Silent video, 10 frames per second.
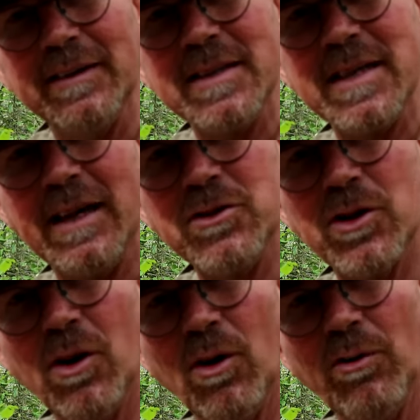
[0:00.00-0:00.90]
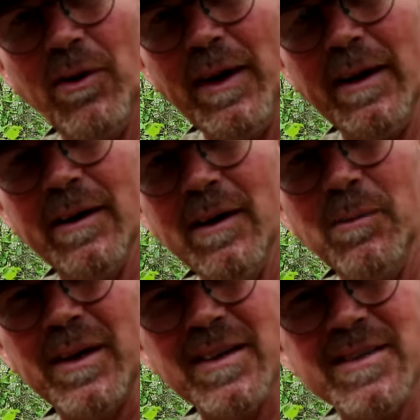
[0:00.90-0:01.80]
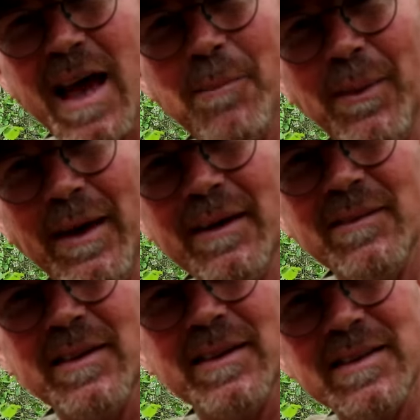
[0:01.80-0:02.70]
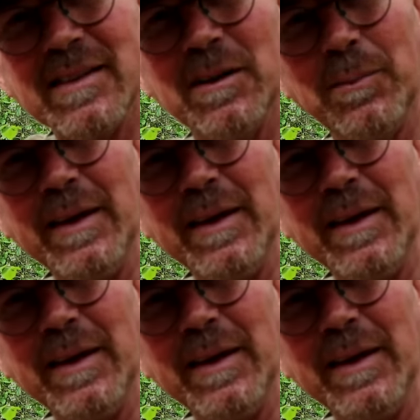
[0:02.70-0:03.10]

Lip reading: this edge off here, because that bit is going to